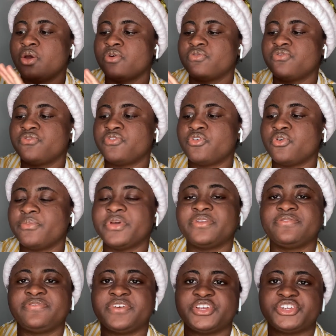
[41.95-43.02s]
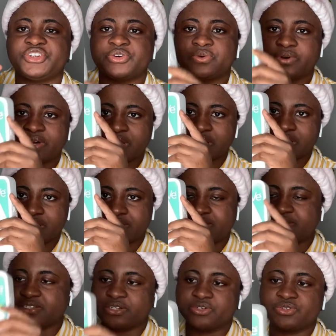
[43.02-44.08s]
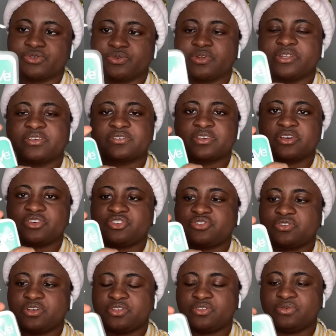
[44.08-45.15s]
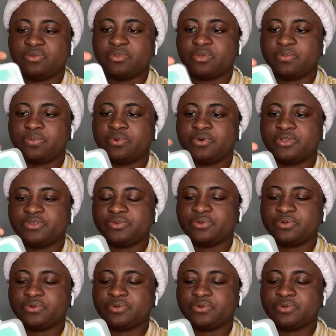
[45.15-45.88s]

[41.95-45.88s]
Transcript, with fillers: foaming facial cleanser so let's get straight to the point